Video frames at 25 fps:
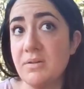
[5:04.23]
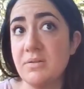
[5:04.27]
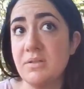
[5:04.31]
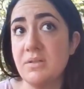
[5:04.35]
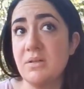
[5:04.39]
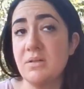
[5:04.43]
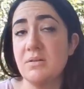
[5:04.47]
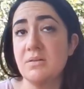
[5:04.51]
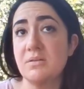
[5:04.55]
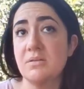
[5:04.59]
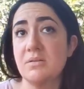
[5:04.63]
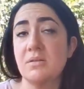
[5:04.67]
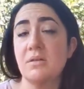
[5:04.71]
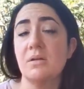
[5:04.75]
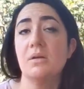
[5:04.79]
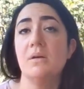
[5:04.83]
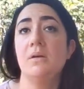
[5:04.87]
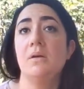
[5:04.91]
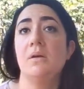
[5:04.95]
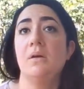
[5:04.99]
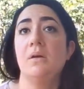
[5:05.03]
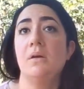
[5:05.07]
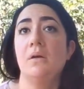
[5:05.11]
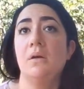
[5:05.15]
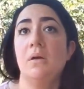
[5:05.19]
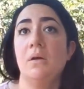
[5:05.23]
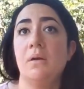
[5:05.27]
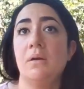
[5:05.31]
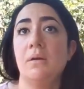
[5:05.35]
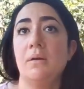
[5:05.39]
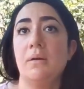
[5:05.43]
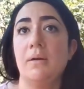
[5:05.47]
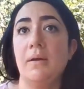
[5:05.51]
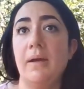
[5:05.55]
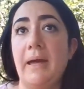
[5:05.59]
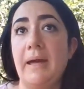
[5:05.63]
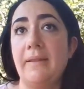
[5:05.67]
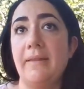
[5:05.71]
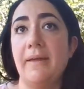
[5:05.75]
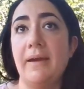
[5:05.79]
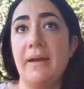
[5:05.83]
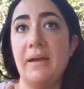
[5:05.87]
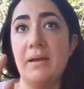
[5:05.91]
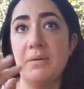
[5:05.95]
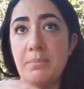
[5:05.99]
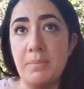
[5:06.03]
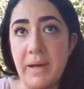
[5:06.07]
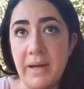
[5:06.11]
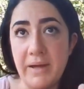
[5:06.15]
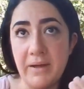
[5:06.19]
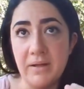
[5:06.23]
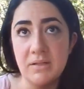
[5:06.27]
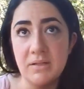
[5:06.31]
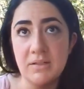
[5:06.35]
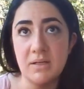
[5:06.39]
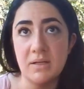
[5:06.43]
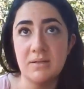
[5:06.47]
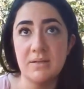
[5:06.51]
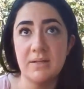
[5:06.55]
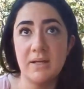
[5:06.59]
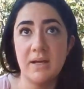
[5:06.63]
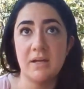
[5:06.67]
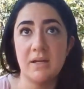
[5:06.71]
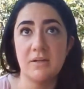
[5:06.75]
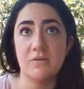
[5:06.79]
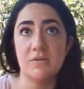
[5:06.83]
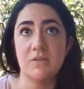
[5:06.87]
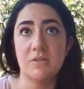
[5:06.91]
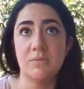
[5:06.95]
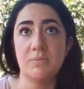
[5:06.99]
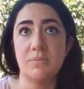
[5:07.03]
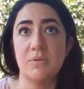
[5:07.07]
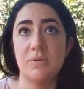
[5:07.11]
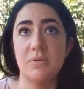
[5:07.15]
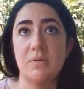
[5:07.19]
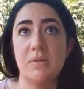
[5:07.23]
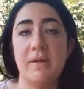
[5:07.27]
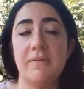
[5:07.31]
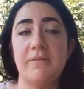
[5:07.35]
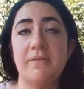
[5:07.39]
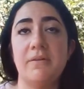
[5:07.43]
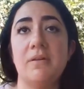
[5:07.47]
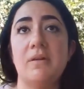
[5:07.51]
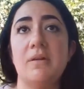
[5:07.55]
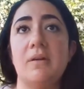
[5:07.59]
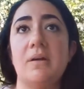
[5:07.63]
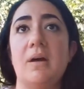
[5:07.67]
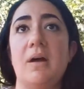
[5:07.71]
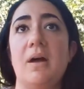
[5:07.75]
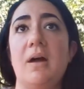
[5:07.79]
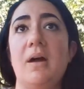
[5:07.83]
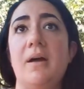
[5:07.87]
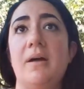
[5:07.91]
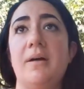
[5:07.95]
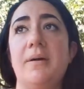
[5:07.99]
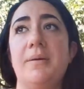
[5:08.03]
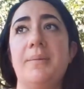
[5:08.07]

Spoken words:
years and years at like a mild undiagnosable level.